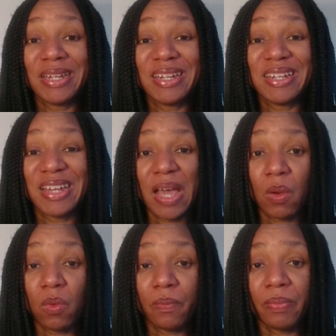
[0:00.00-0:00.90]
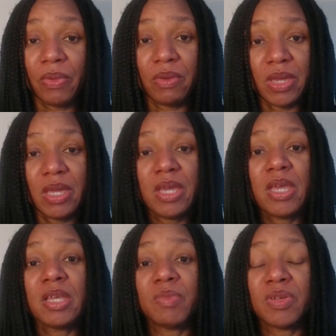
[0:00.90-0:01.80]
it now? Okay,
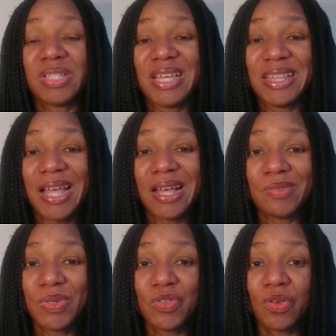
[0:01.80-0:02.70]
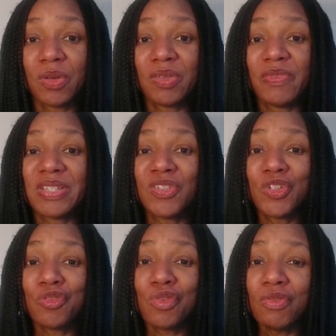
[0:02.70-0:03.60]
because again, that has been strong. If there's no
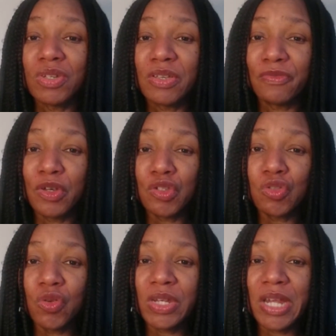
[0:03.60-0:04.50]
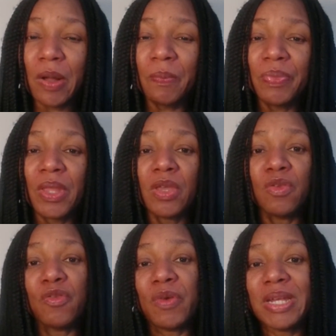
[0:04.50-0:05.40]
strong reason for you to do it now,
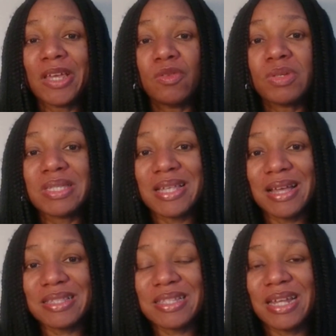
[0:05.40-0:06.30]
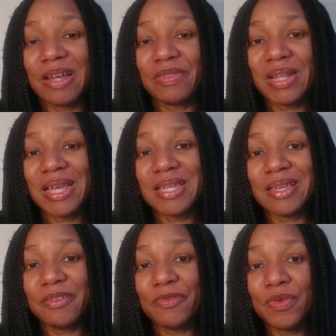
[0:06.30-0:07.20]
you'll find that you start, and after like
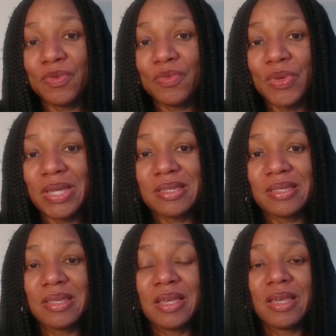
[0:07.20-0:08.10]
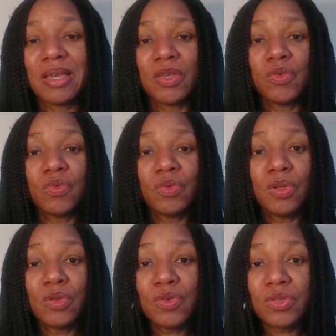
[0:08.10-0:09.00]
a few weeks, you
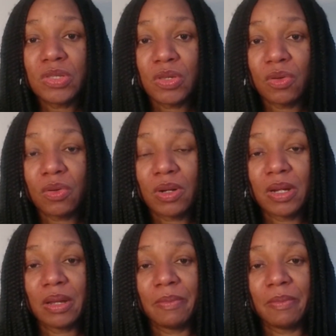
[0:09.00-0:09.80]
lose your